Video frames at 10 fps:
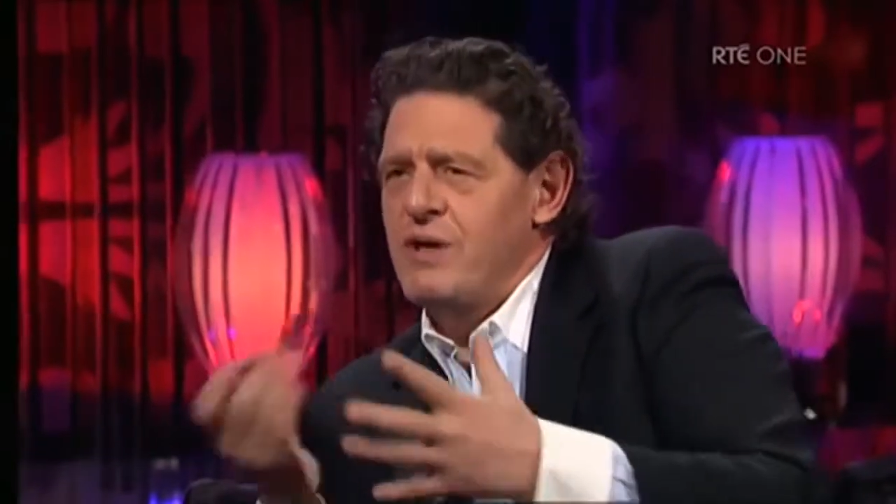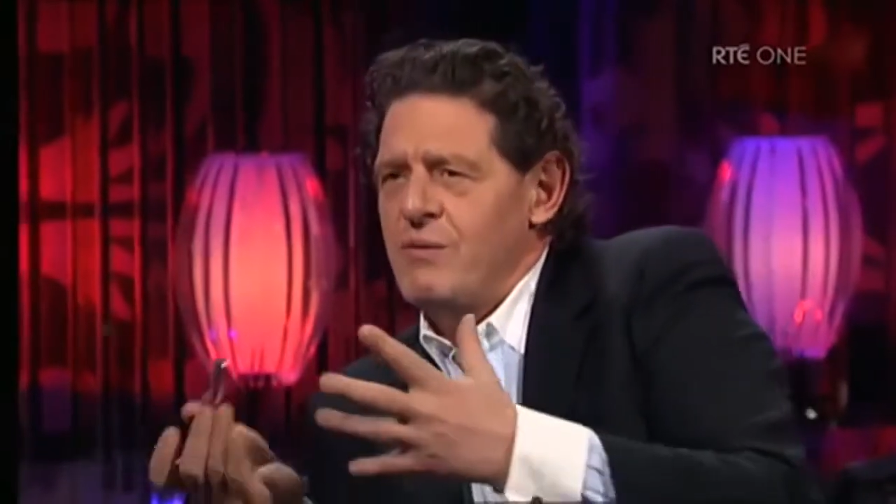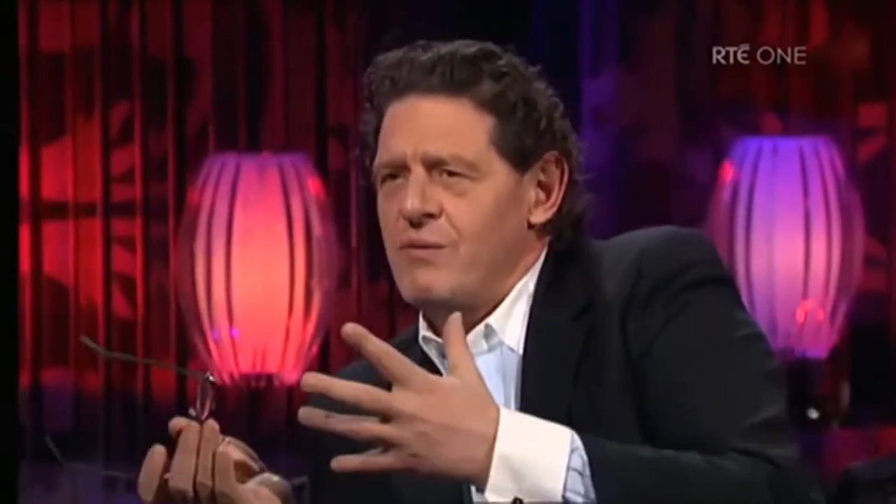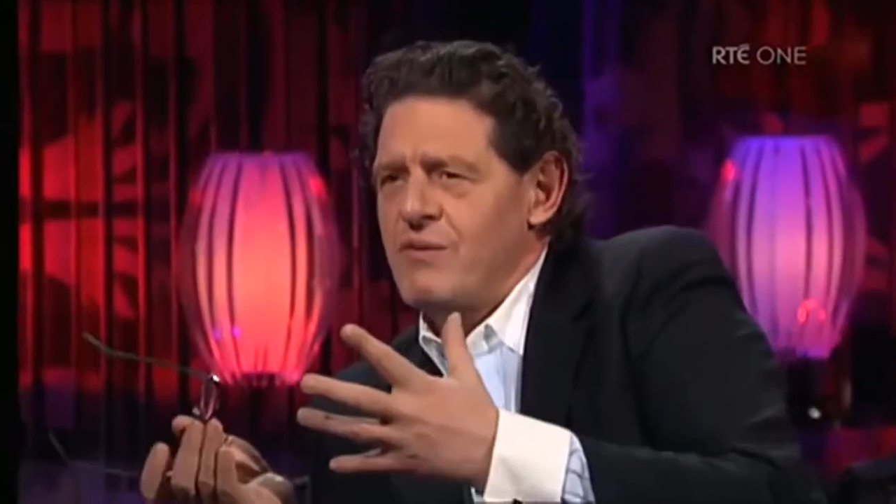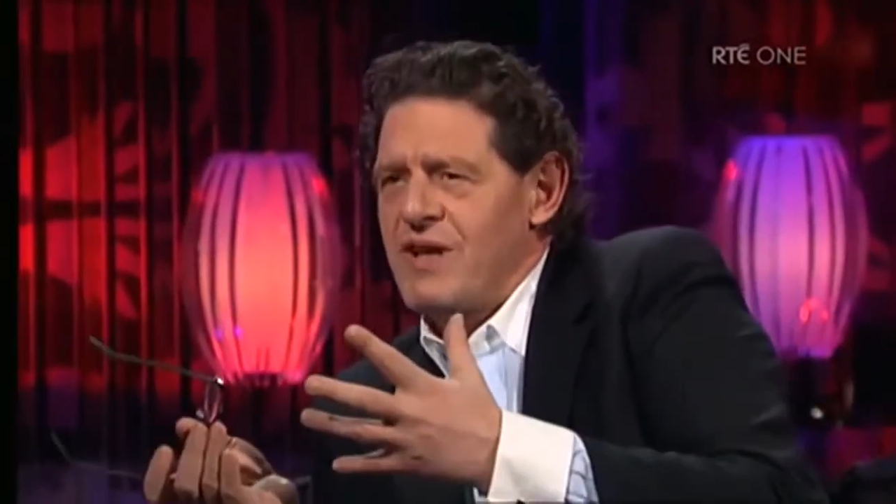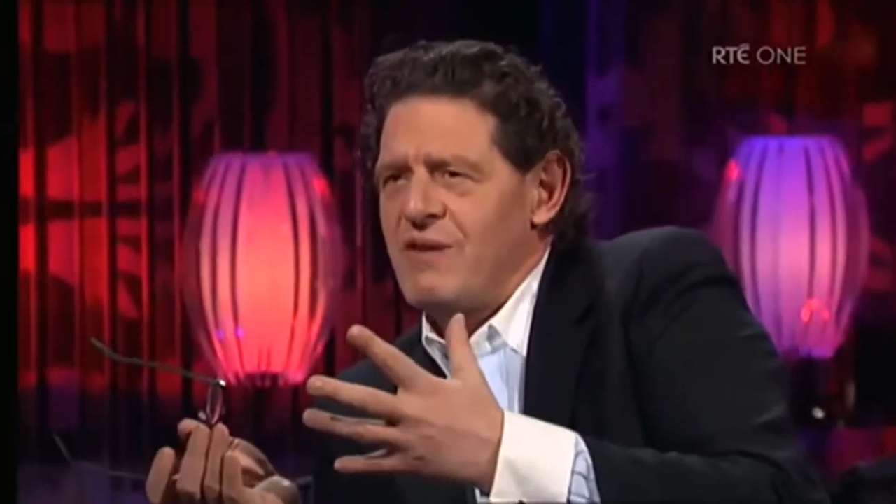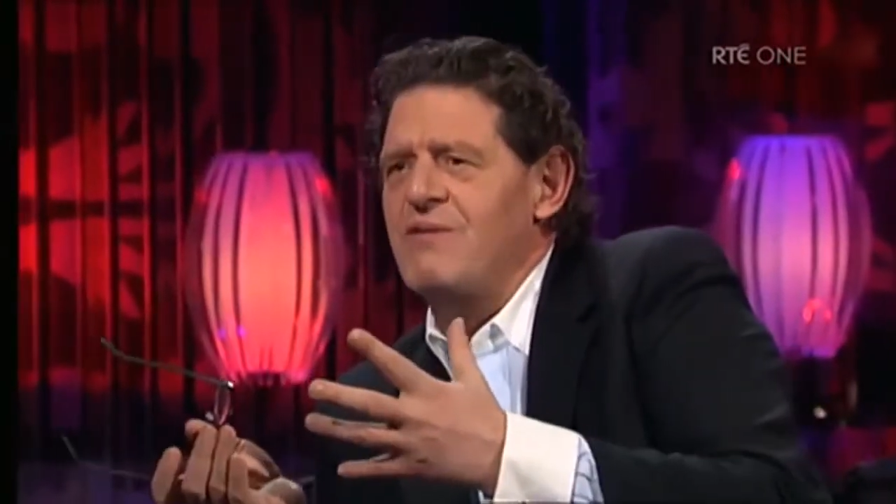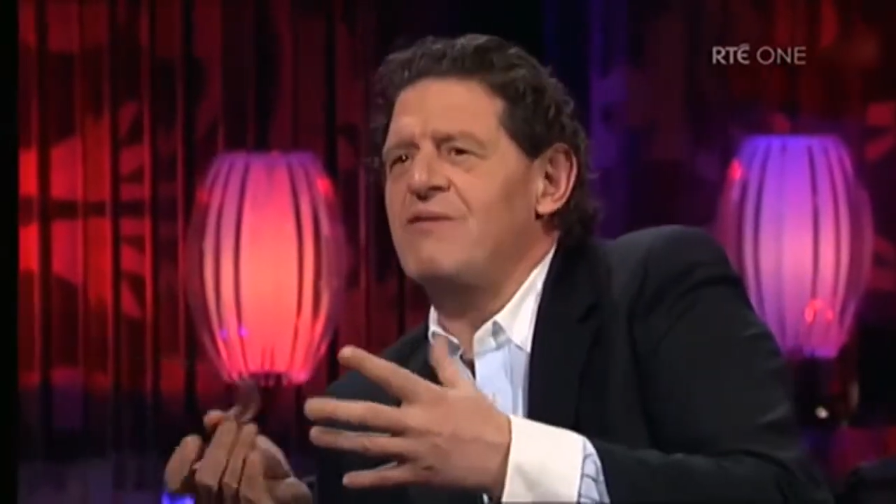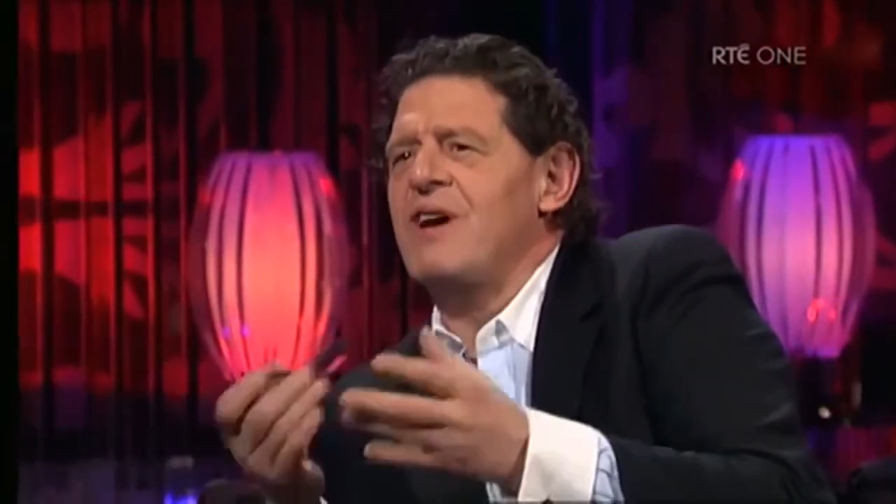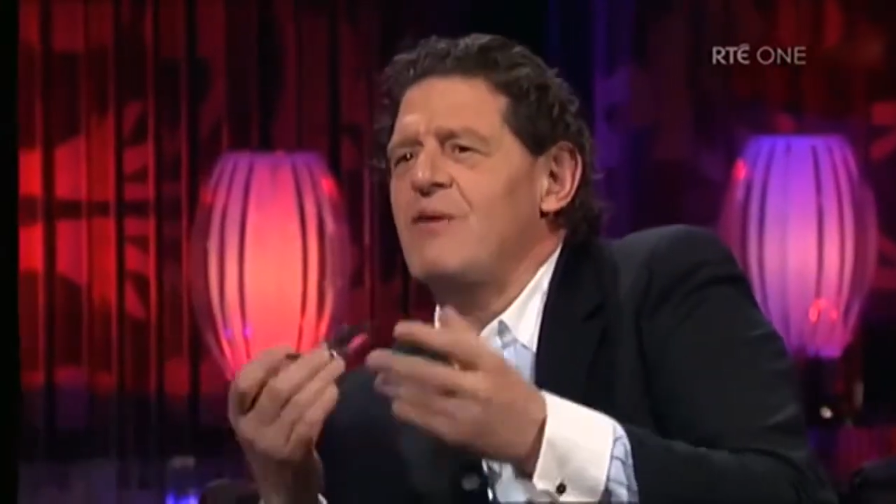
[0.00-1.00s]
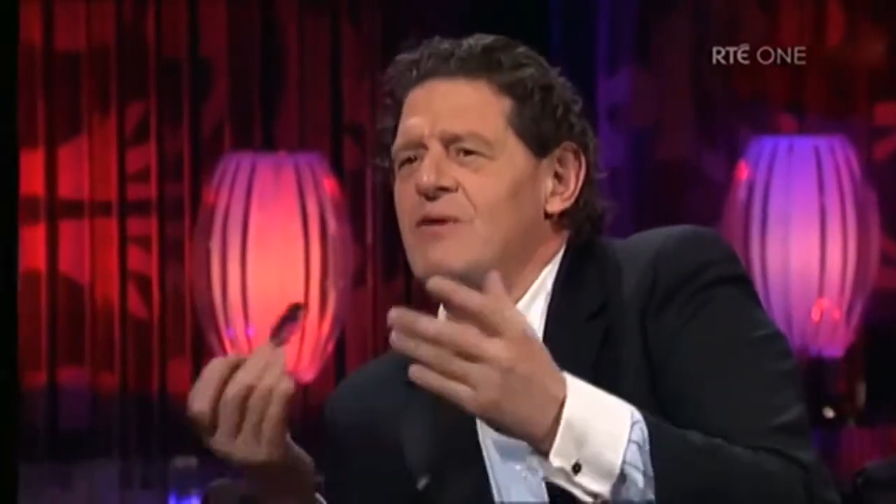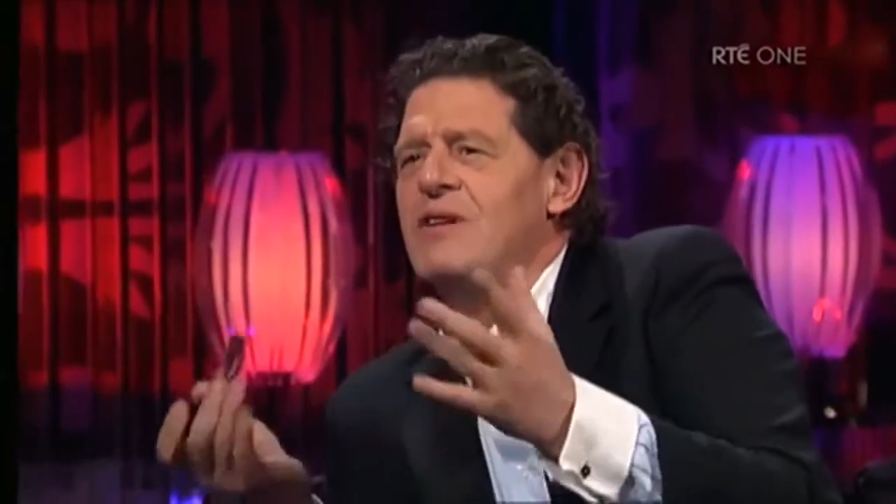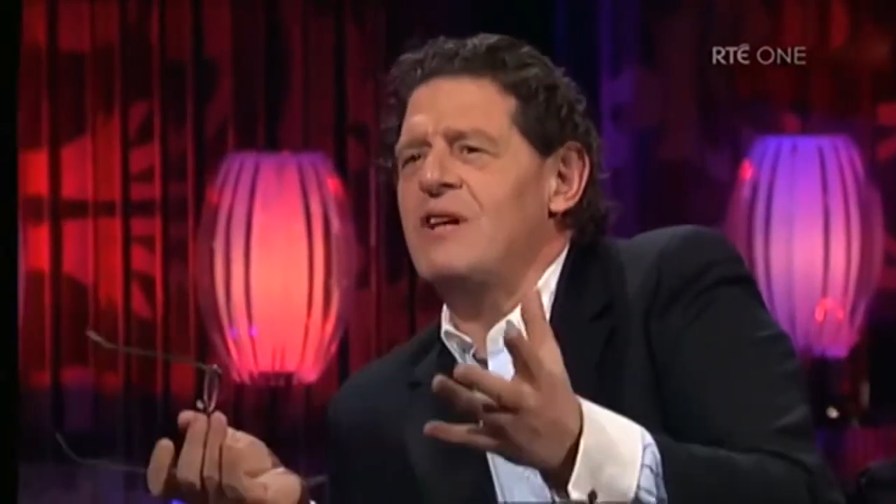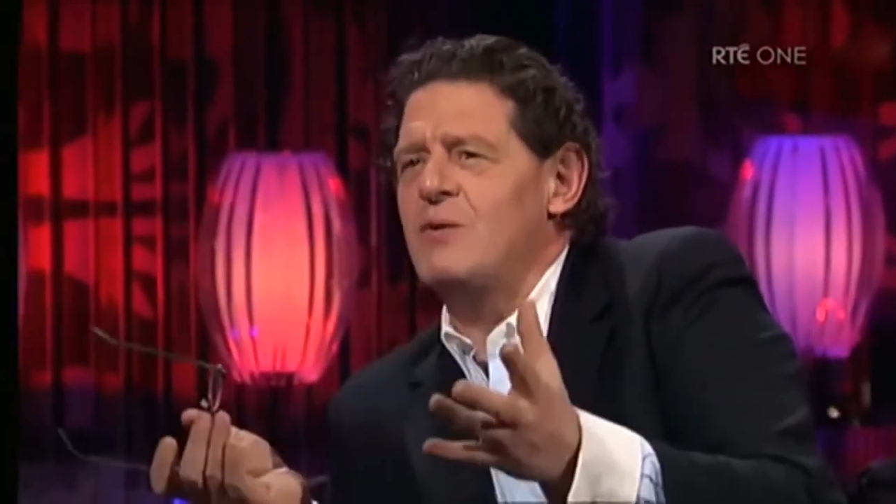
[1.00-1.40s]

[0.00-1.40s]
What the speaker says: We then found